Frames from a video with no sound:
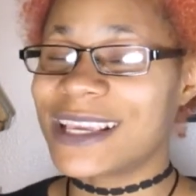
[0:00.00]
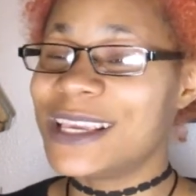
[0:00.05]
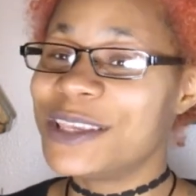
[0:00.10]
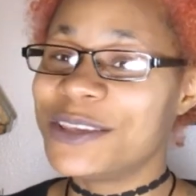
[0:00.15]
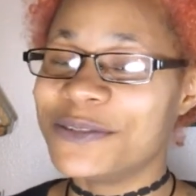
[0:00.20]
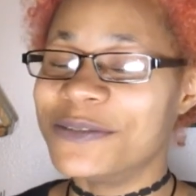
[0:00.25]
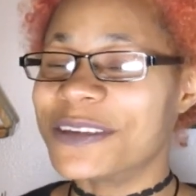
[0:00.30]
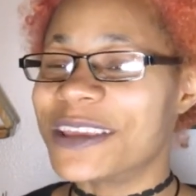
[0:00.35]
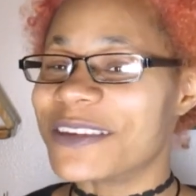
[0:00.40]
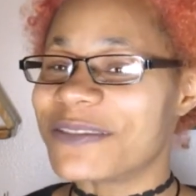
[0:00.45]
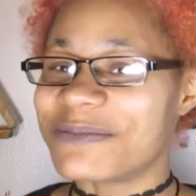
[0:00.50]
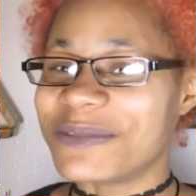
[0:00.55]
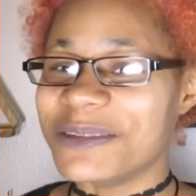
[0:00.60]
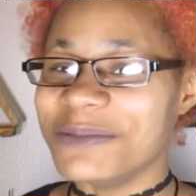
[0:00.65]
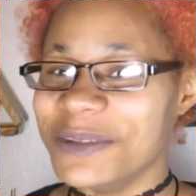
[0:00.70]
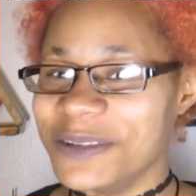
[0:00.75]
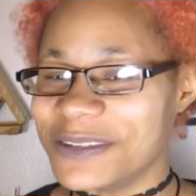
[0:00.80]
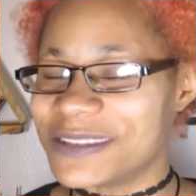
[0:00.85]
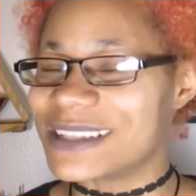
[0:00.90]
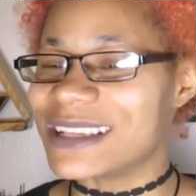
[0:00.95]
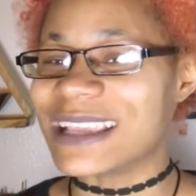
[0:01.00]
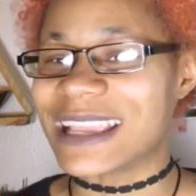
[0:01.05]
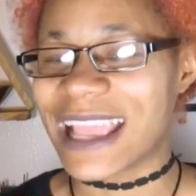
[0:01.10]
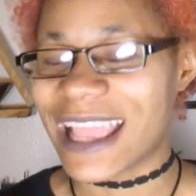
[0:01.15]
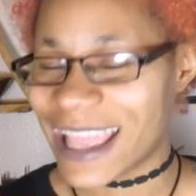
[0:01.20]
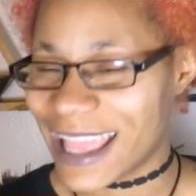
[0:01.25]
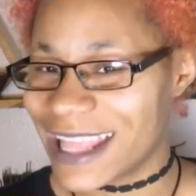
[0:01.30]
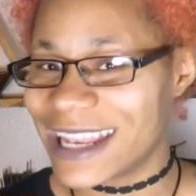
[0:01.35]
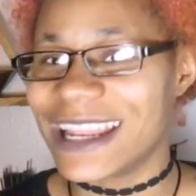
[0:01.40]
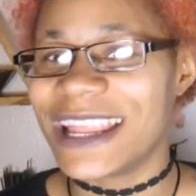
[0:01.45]
You give me music
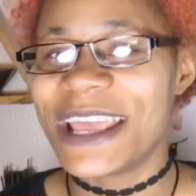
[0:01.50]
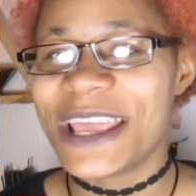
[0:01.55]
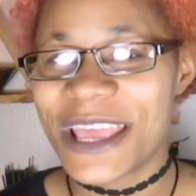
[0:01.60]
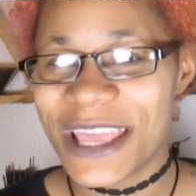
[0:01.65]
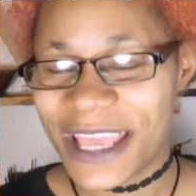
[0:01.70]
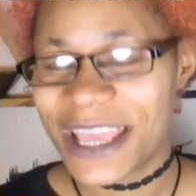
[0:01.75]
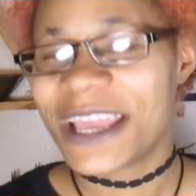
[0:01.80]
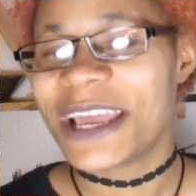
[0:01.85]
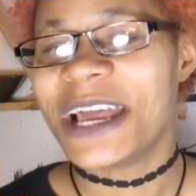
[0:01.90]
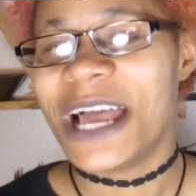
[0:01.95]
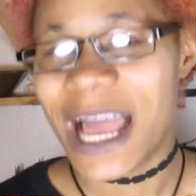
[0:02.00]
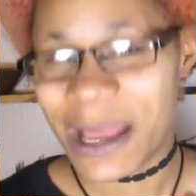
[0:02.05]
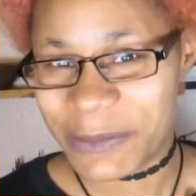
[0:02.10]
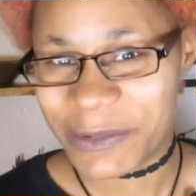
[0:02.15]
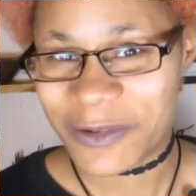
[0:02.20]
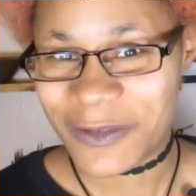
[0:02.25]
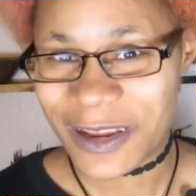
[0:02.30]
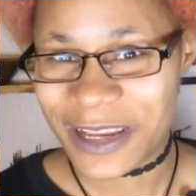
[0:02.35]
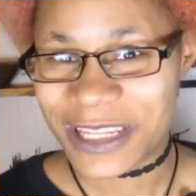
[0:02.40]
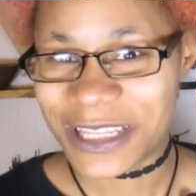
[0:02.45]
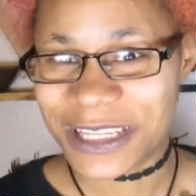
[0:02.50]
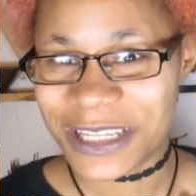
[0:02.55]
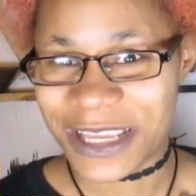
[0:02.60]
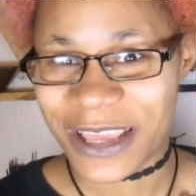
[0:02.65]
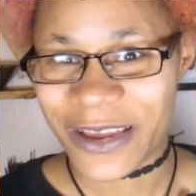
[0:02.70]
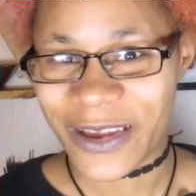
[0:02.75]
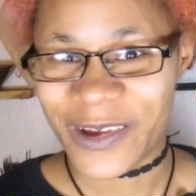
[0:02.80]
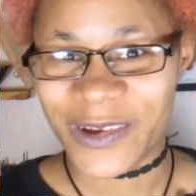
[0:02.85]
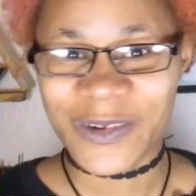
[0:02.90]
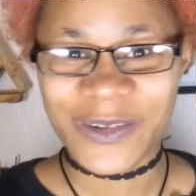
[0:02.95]
and I'm ready to
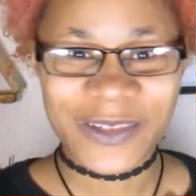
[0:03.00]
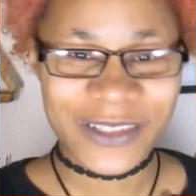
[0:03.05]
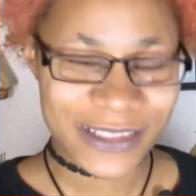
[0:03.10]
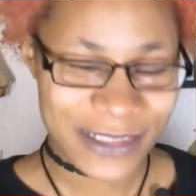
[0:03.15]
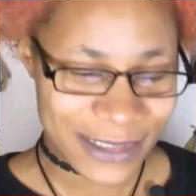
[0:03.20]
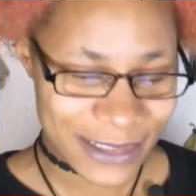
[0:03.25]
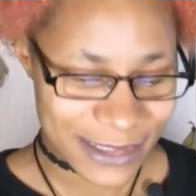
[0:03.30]
go.